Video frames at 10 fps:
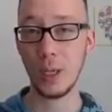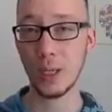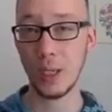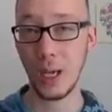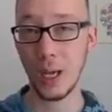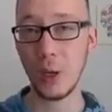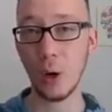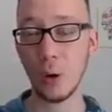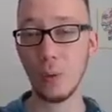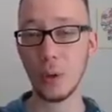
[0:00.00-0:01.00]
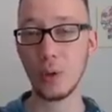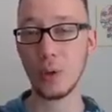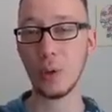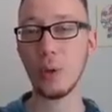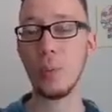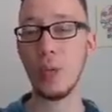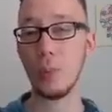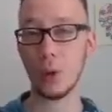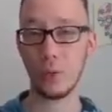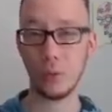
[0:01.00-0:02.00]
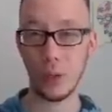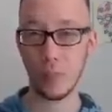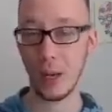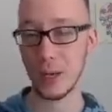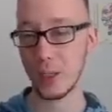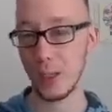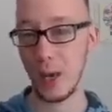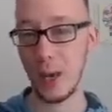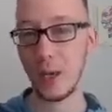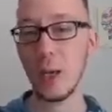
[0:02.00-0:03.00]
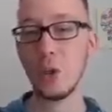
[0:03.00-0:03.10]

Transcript: said, Garden Warfare 2, people are going to flock back to that